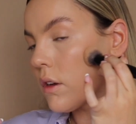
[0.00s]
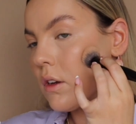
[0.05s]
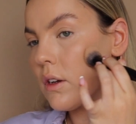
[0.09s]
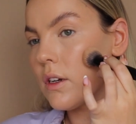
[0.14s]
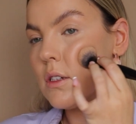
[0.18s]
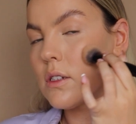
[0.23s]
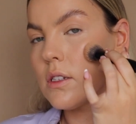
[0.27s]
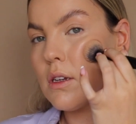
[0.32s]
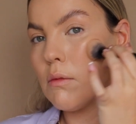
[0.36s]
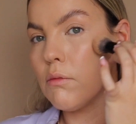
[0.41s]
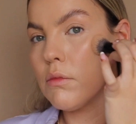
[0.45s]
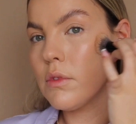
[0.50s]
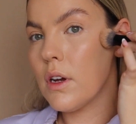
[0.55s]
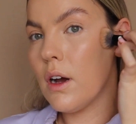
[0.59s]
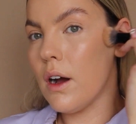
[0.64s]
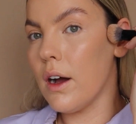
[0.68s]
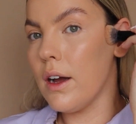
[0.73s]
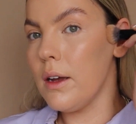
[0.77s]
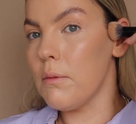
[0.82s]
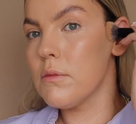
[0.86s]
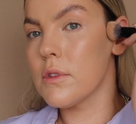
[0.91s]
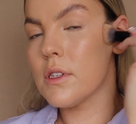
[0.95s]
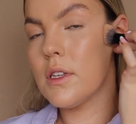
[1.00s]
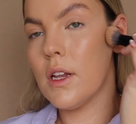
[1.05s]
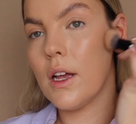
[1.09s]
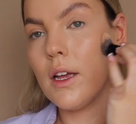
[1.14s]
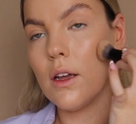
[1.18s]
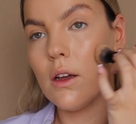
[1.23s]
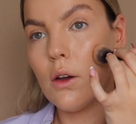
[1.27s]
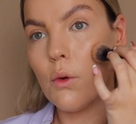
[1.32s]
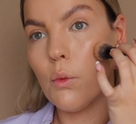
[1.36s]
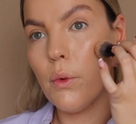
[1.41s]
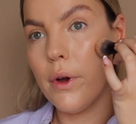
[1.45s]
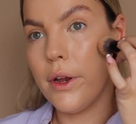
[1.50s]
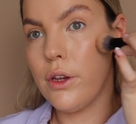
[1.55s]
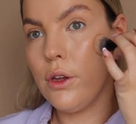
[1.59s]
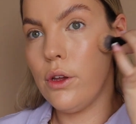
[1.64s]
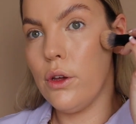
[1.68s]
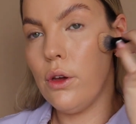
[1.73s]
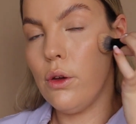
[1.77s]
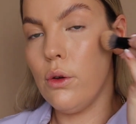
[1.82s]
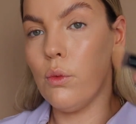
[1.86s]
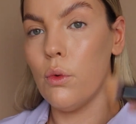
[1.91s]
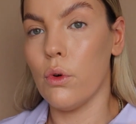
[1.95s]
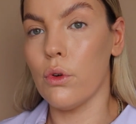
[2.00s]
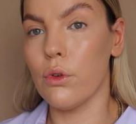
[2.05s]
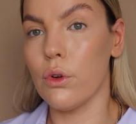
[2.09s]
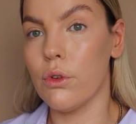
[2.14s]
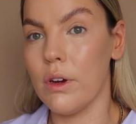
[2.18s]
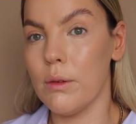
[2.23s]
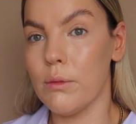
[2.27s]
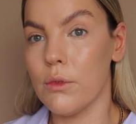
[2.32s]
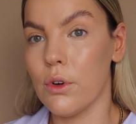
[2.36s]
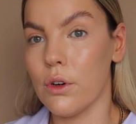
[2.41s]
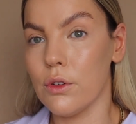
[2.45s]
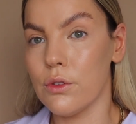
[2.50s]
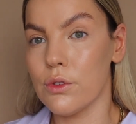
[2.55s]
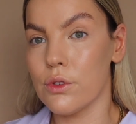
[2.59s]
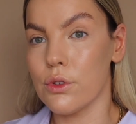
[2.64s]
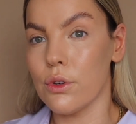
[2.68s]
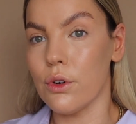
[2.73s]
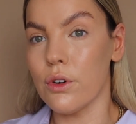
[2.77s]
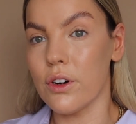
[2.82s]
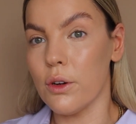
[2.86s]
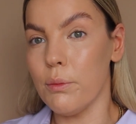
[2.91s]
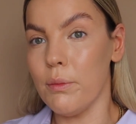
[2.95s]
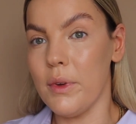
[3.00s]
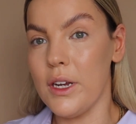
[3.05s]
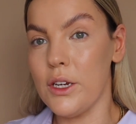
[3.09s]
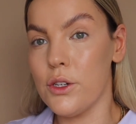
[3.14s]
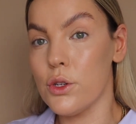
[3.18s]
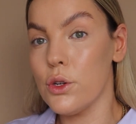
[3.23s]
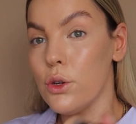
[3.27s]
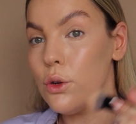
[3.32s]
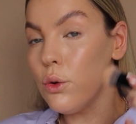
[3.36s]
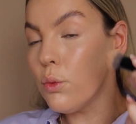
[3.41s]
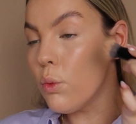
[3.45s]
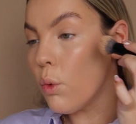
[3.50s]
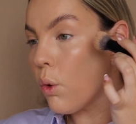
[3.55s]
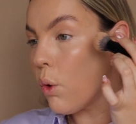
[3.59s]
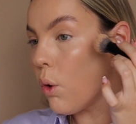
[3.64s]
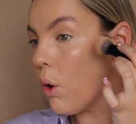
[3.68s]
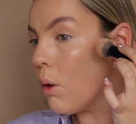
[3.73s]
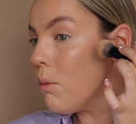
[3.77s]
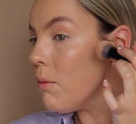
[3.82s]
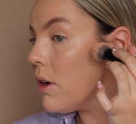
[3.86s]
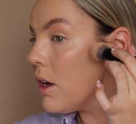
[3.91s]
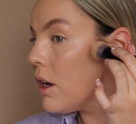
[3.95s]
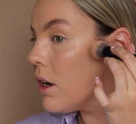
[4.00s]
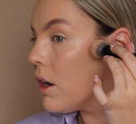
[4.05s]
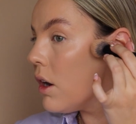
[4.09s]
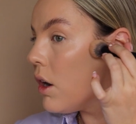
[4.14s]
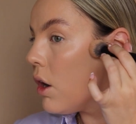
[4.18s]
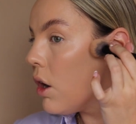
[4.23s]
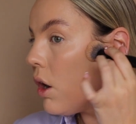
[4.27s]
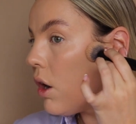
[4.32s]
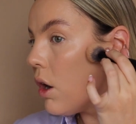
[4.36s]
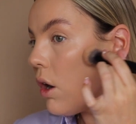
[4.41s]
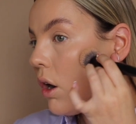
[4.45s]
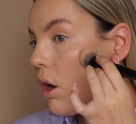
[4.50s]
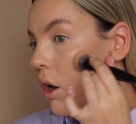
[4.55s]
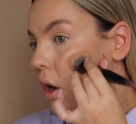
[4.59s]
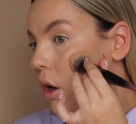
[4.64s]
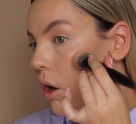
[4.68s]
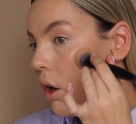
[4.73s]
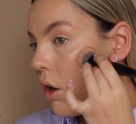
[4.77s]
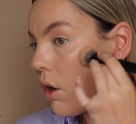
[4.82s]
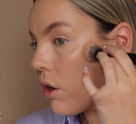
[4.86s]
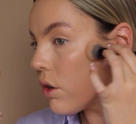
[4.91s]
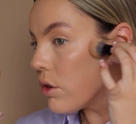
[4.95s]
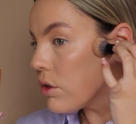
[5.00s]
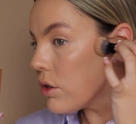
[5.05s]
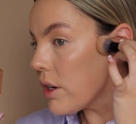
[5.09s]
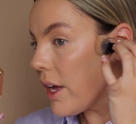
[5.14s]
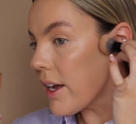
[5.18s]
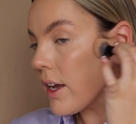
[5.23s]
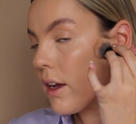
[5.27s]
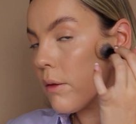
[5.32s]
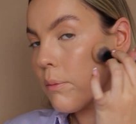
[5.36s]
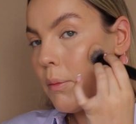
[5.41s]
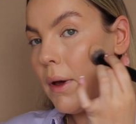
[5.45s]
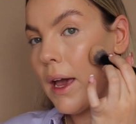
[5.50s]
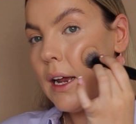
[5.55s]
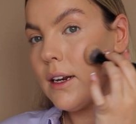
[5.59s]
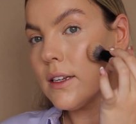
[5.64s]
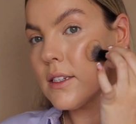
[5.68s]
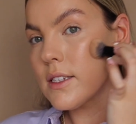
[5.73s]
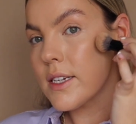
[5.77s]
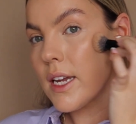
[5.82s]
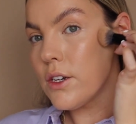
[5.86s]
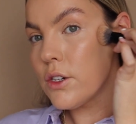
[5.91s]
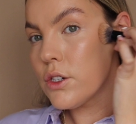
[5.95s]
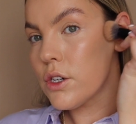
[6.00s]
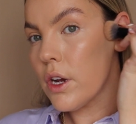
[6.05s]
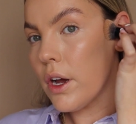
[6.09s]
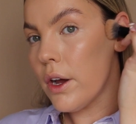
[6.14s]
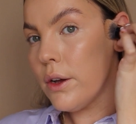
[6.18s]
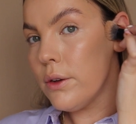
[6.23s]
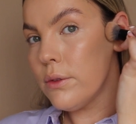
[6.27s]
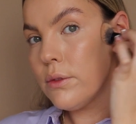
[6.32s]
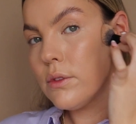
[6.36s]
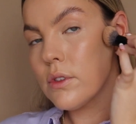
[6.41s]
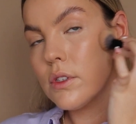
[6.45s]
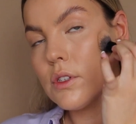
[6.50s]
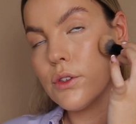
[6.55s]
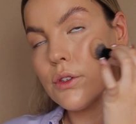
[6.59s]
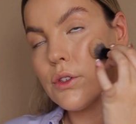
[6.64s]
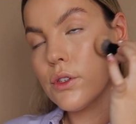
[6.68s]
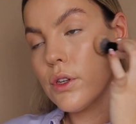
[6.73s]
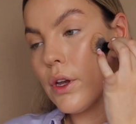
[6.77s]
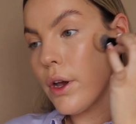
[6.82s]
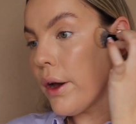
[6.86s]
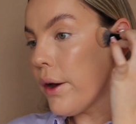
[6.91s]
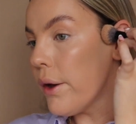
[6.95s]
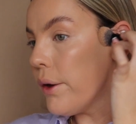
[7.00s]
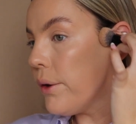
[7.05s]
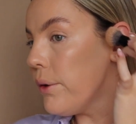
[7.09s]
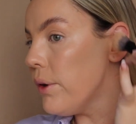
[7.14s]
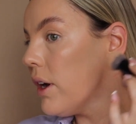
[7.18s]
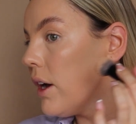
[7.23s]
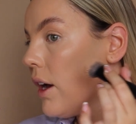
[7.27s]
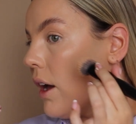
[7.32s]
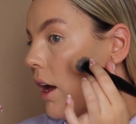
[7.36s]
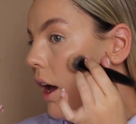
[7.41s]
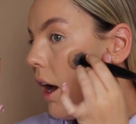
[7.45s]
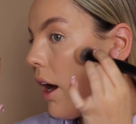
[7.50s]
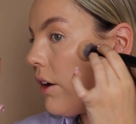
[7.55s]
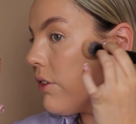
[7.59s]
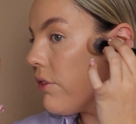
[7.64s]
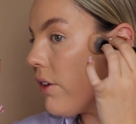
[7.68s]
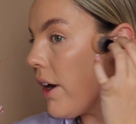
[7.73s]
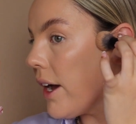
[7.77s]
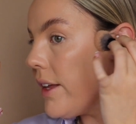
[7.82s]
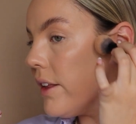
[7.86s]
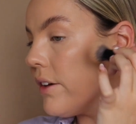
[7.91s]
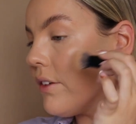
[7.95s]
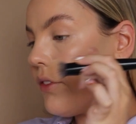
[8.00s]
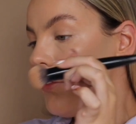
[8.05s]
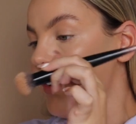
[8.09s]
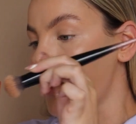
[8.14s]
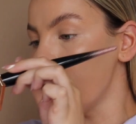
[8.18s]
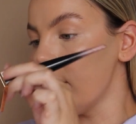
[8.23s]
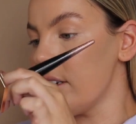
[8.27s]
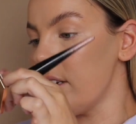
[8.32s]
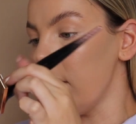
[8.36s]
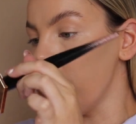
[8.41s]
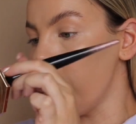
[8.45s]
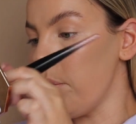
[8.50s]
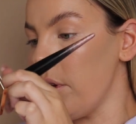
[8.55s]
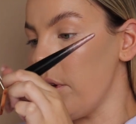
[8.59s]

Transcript: because sometimes like when you want cream contour, it can be too warm on like paler skin tones. So I find that Fenty